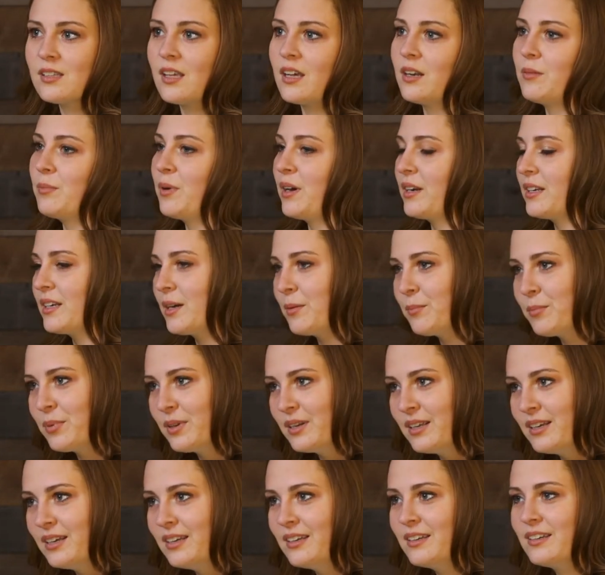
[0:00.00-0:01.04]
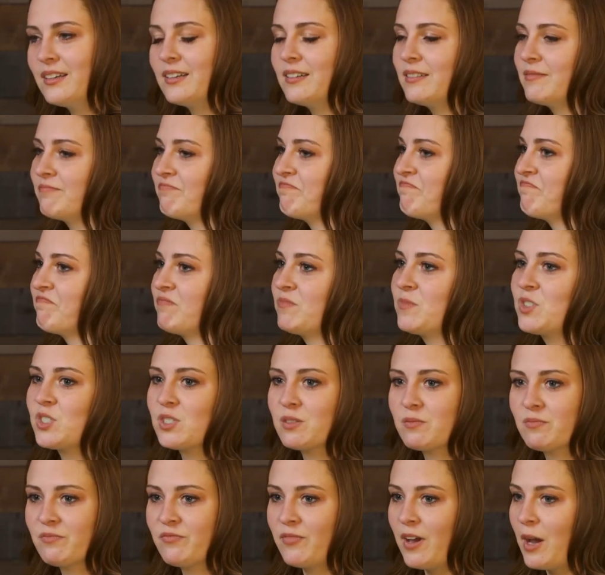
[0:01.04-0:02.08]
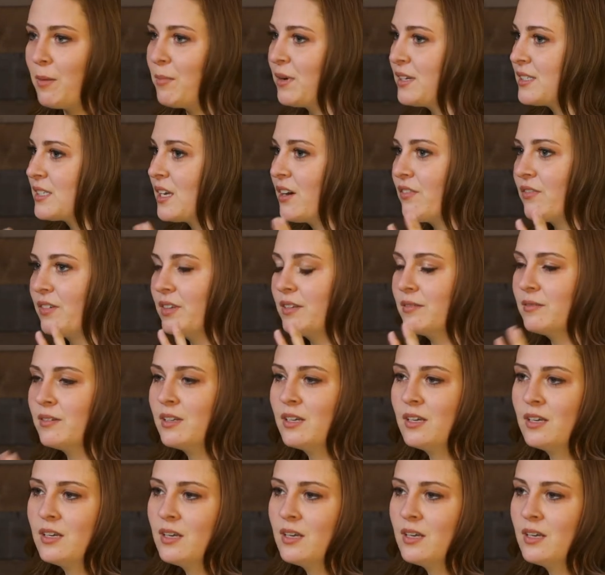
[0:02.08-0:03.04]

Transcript: a lot of bad company, just found myself in